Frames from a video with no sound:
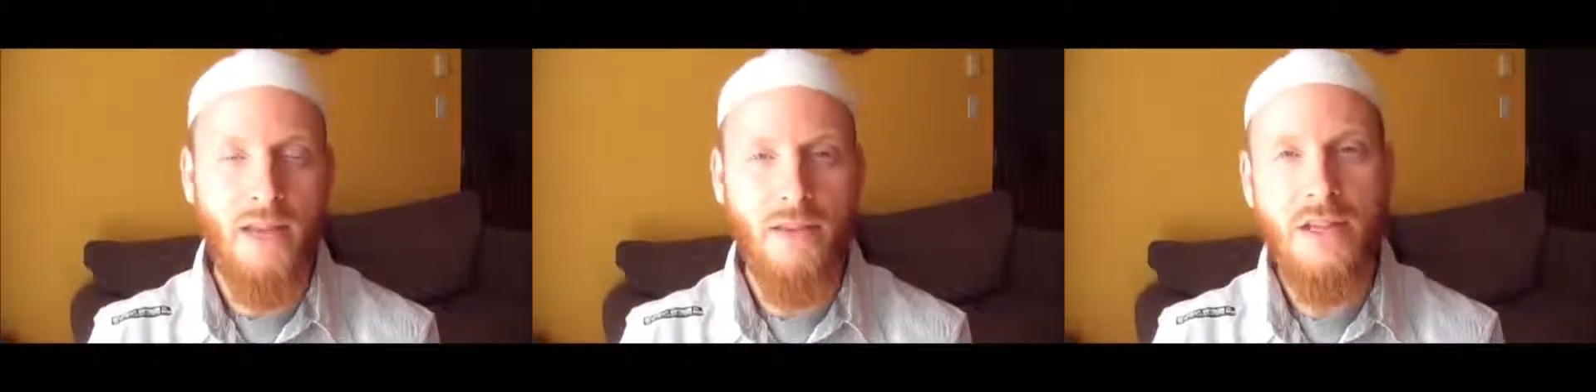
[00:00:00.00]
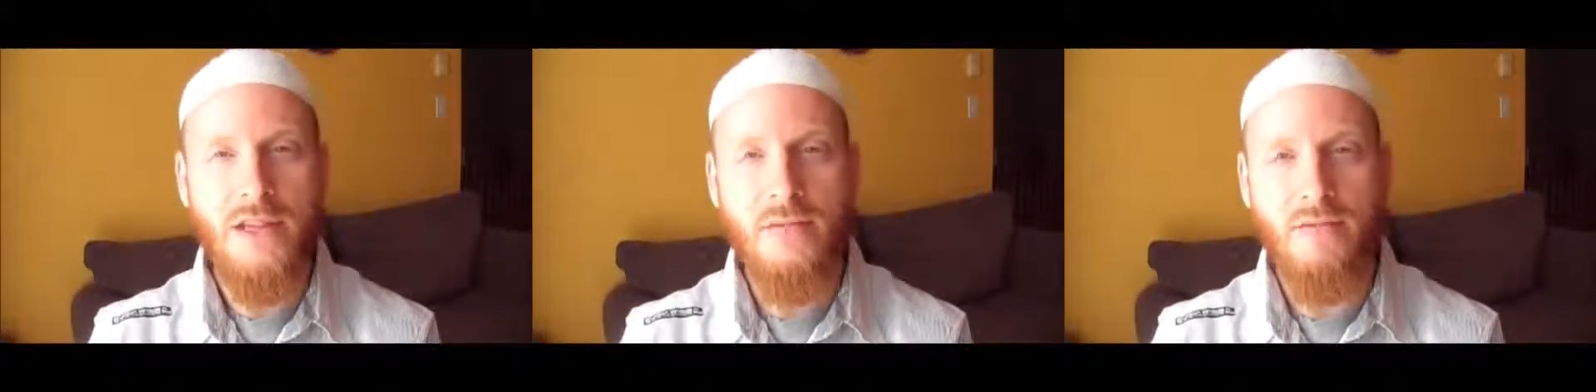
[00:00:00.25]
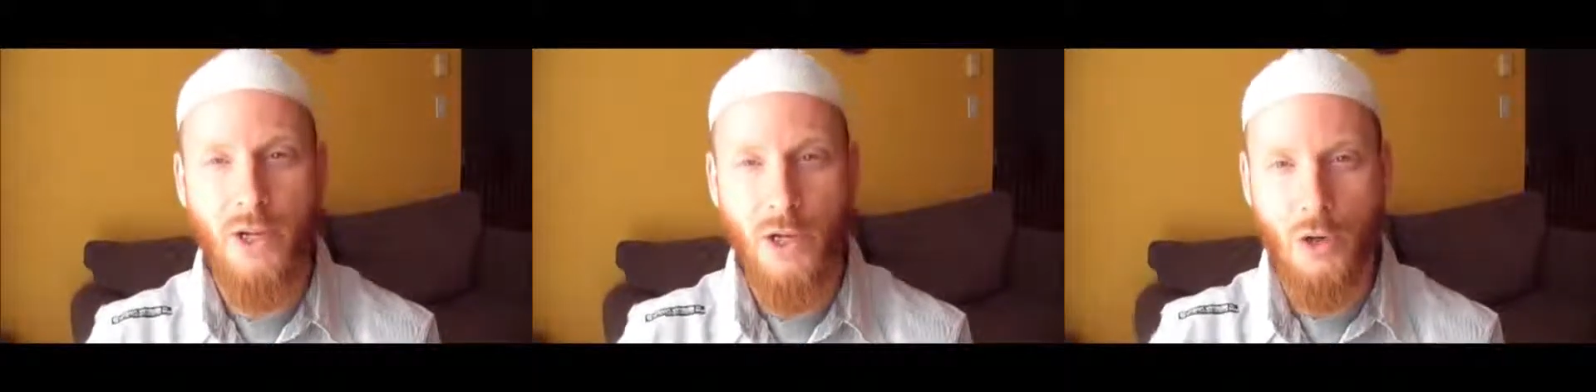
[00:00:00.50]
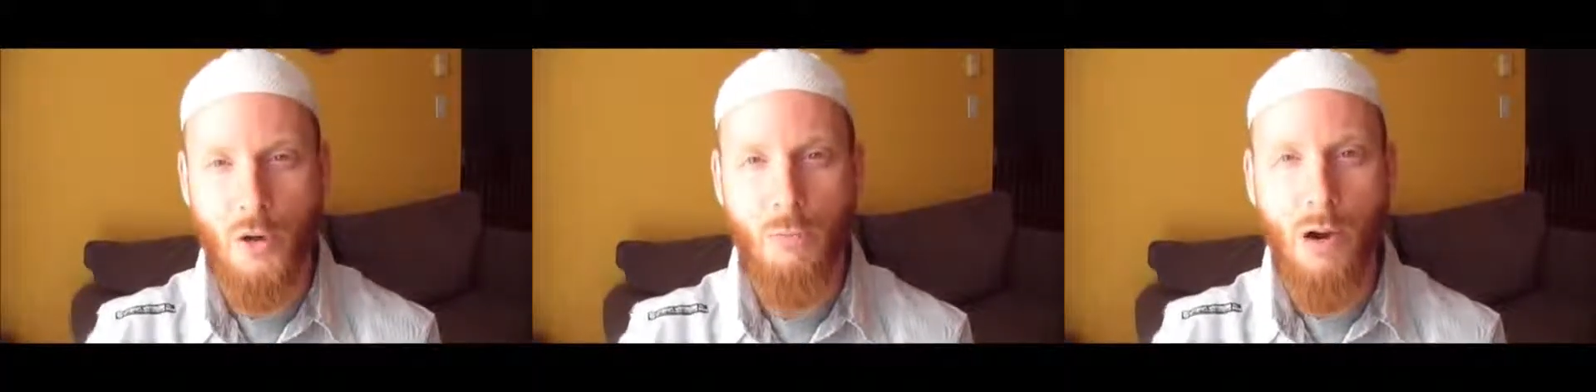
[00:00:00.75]
In this
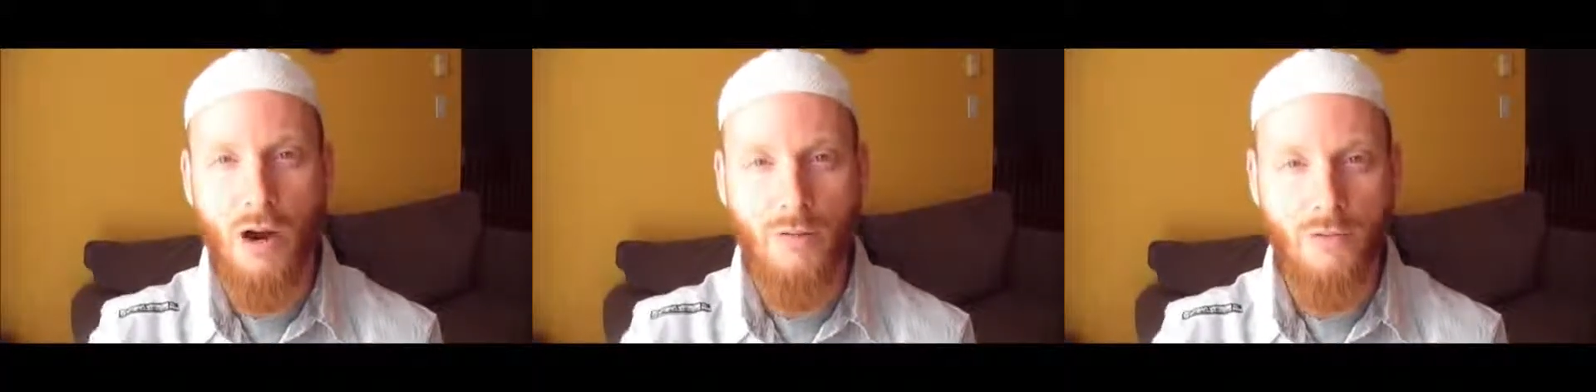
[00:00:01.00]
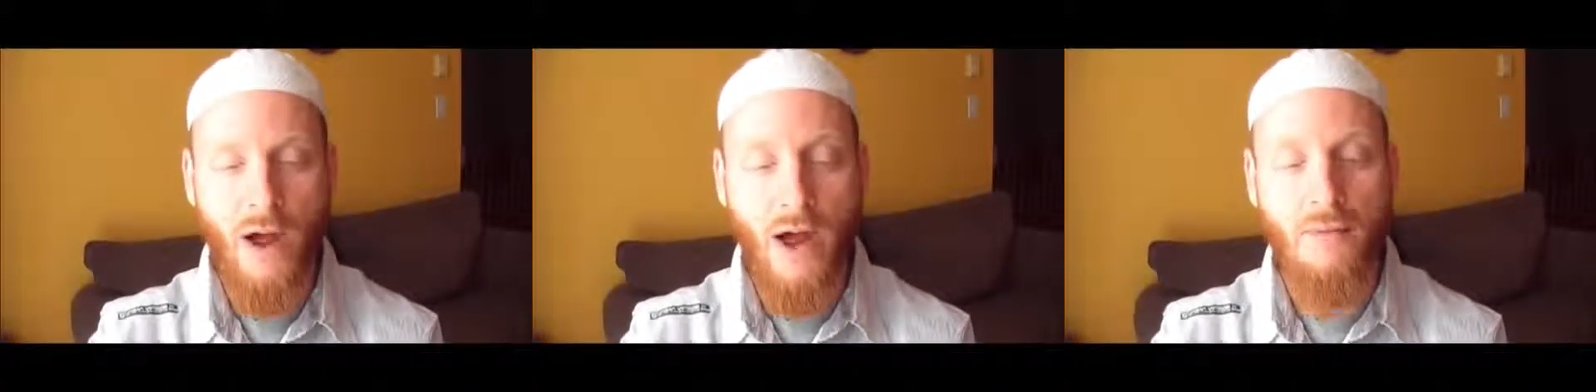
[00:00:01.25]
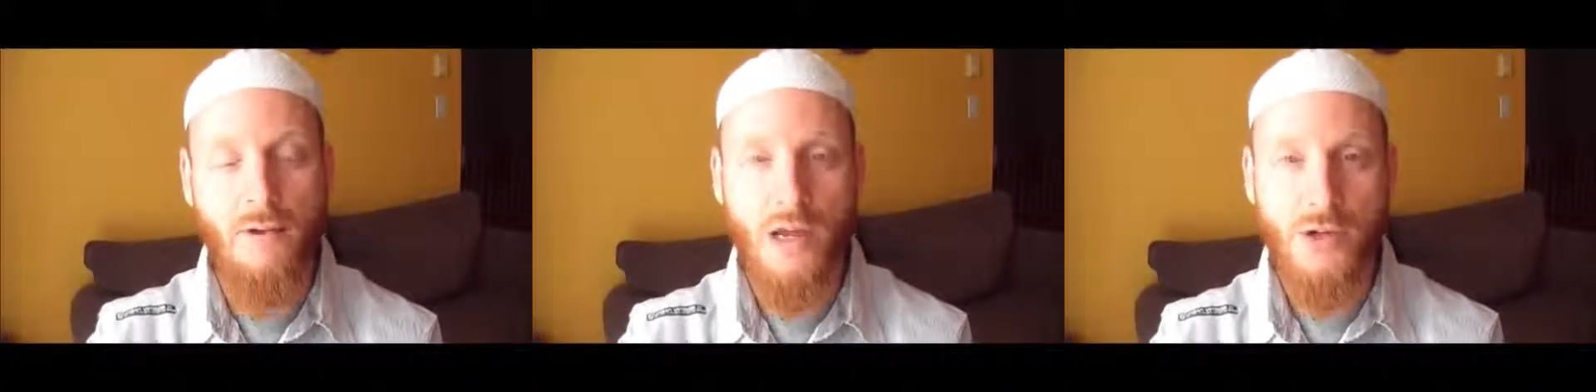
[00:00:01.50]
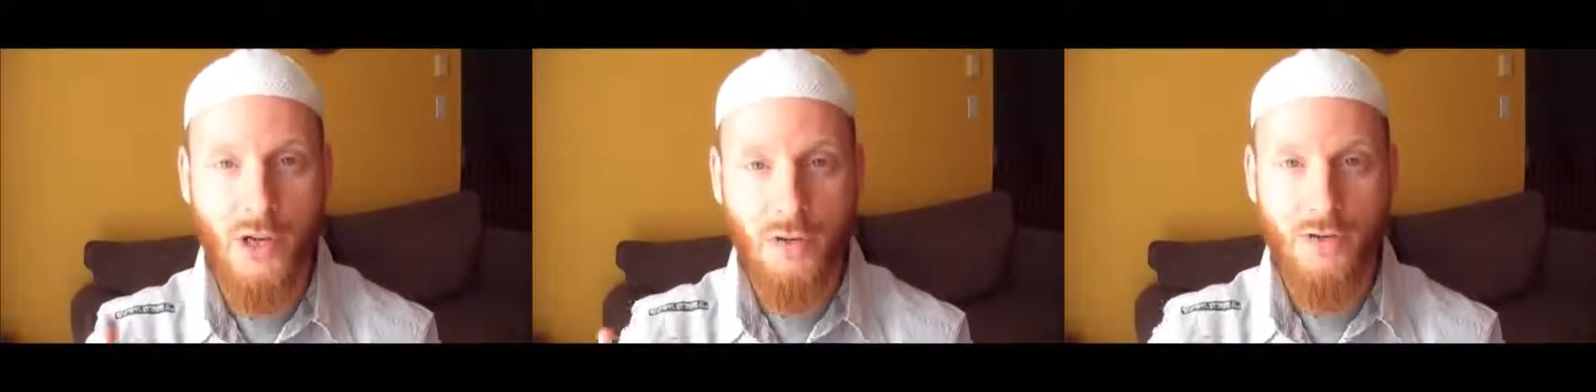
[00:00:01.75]
video, part five,
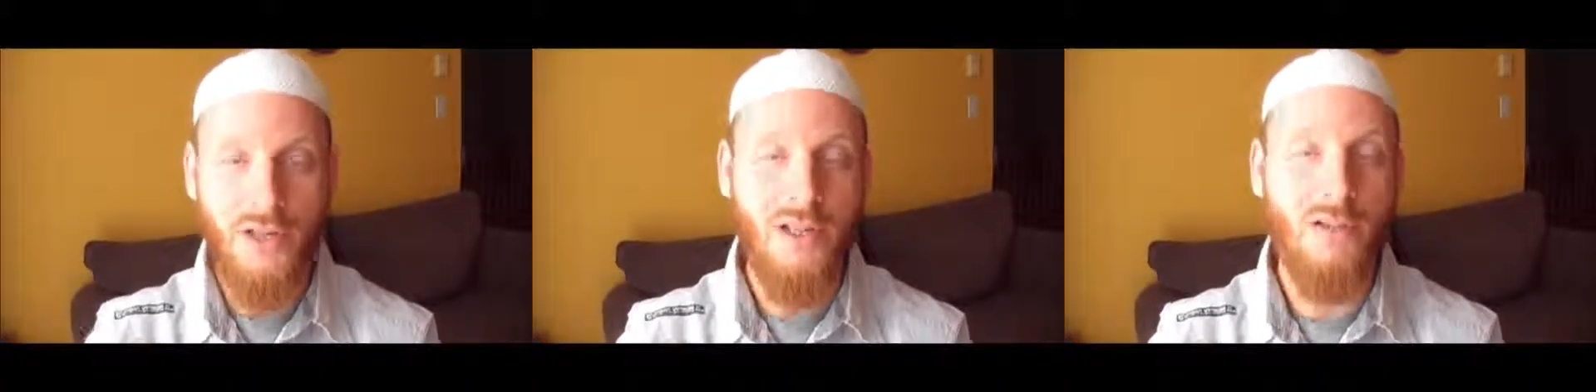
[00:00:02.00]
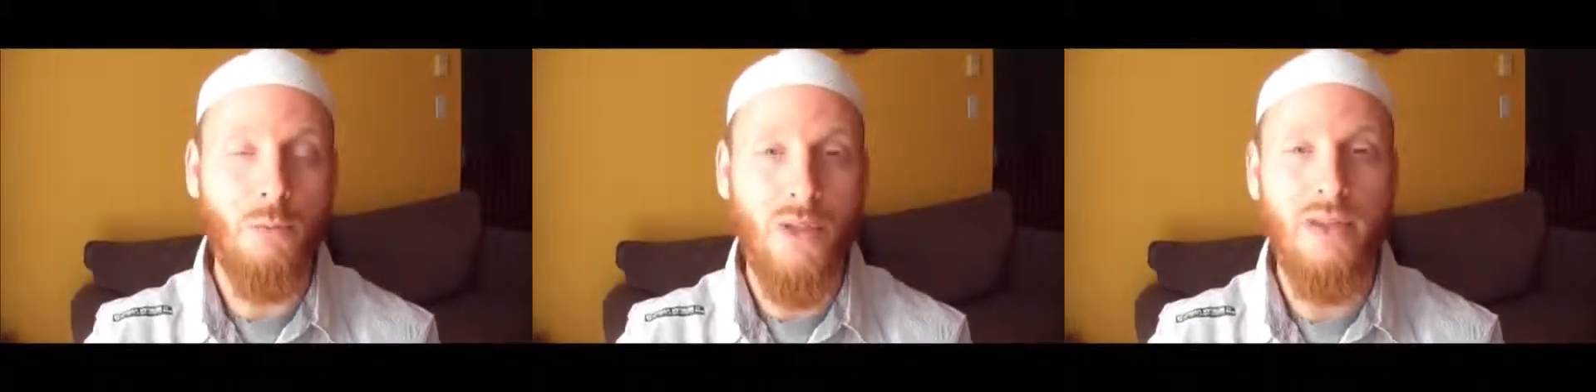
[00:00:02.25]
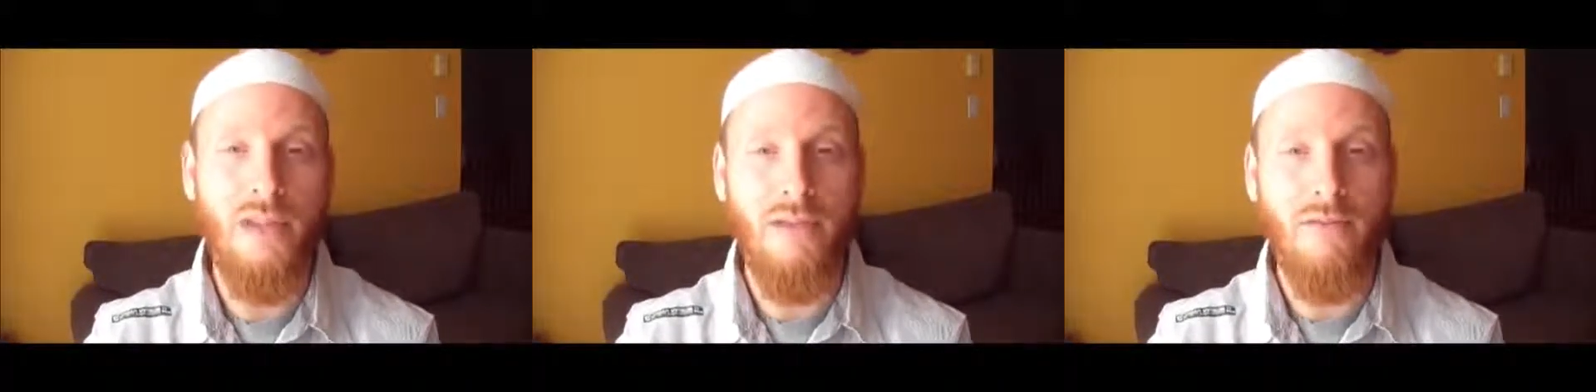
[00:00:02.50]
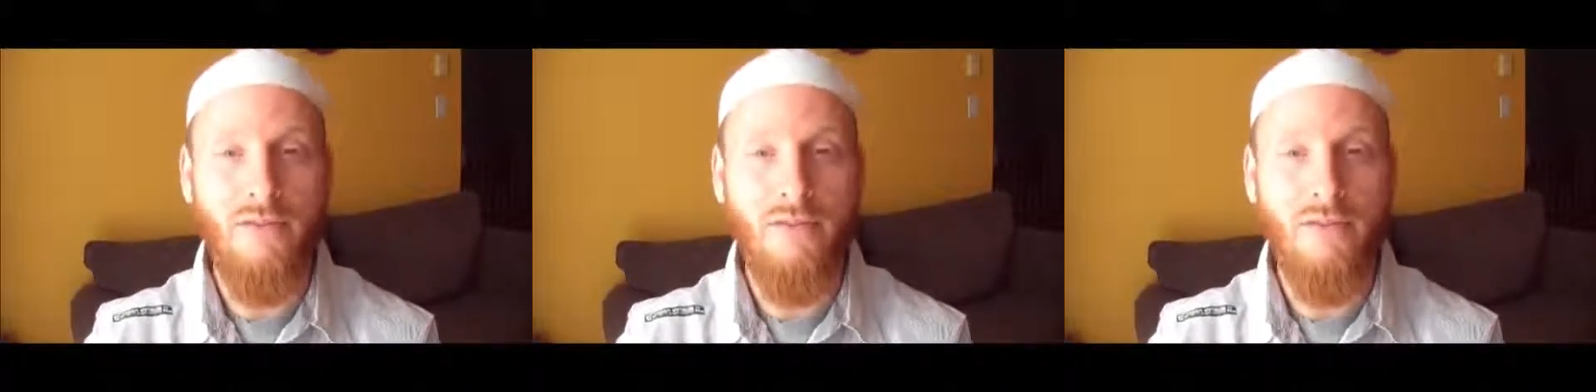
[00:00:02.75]
I shall deal with